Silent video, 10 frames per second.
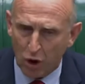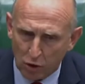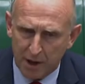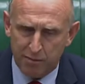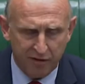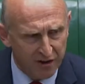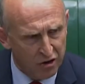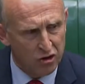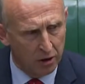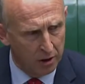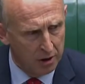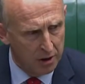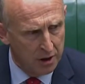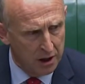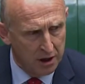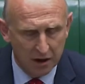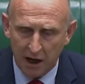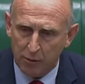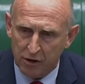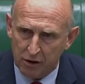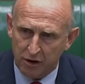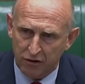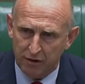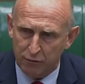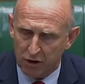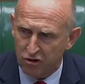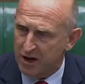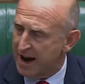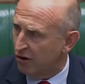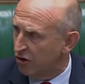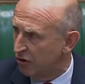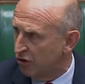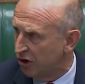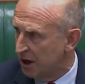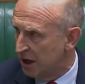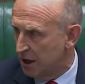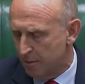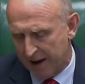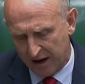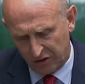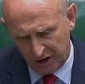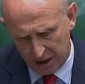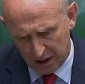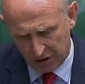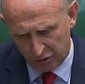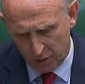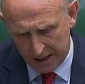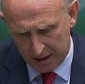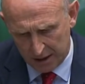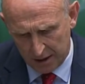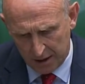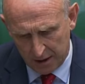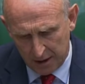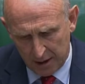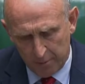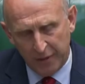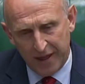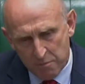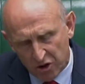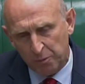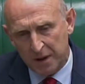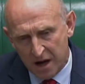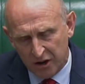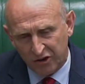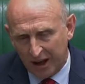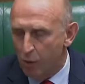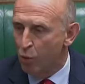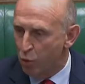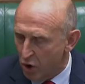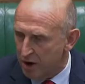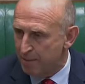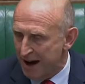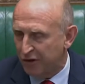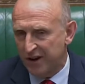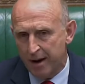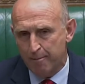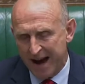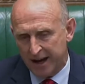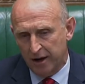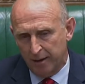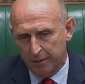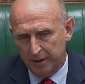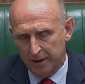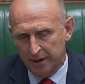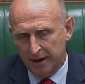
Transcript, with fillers: were totally professional in dealing with aggressive Russian actions in the Black Sea last week. But they must be asking, what about our backup